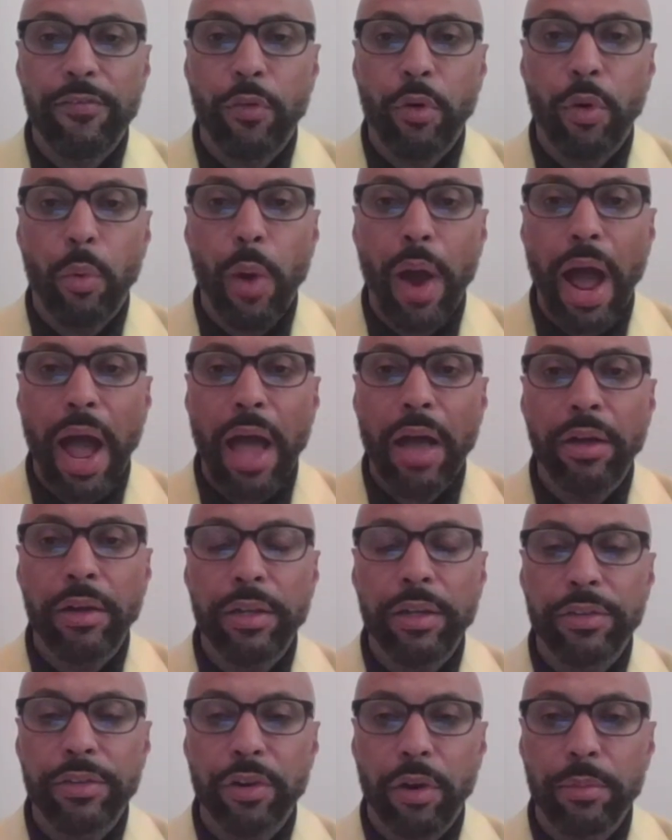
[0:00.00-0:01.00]
for a while
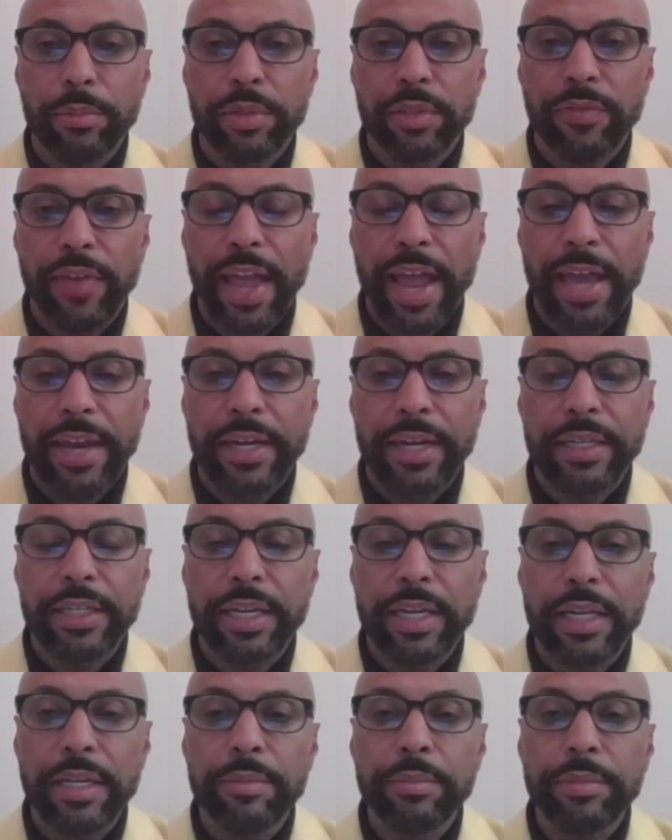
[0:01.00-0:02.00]
in terms of adding
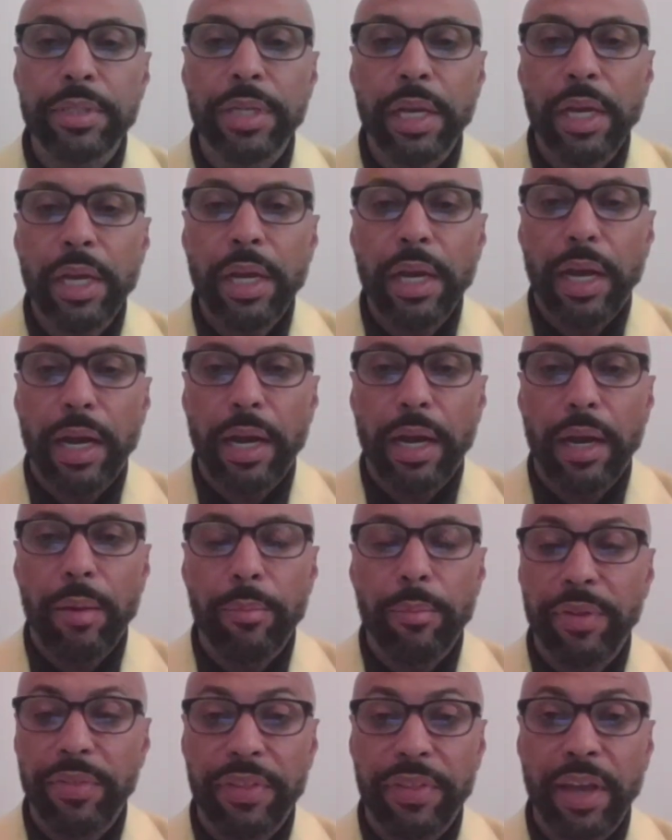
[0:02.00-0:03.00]
teams,
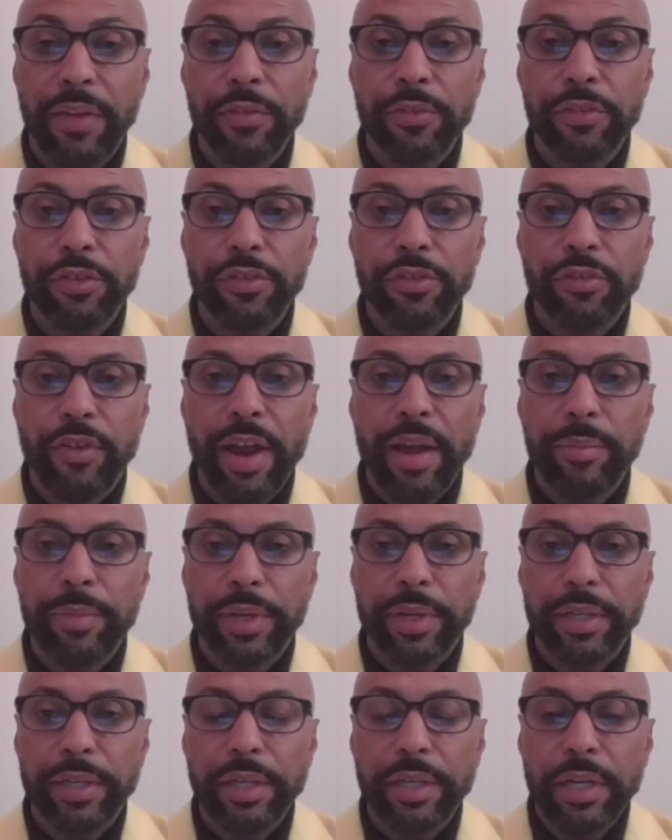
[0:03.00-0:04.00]
but the others are
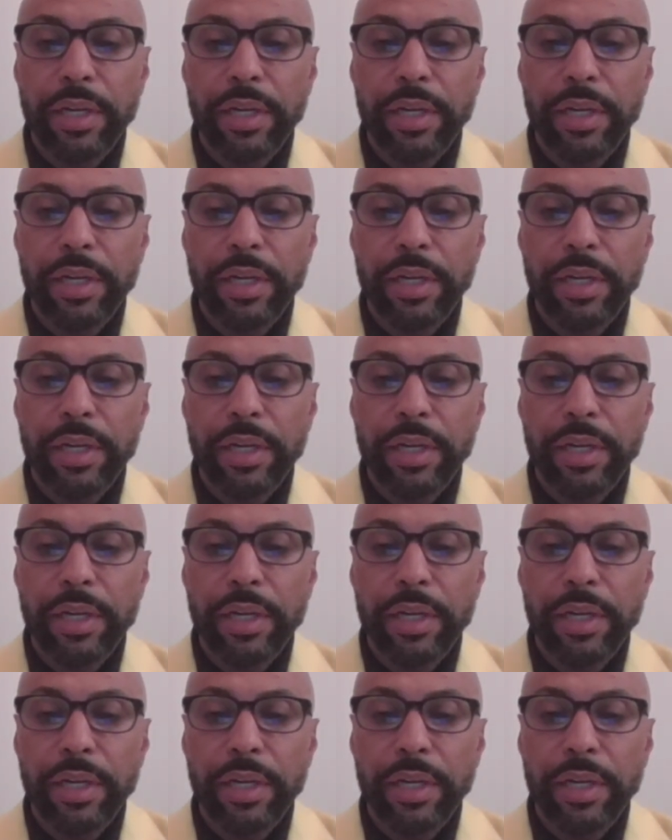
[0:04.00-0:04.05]
scrambling.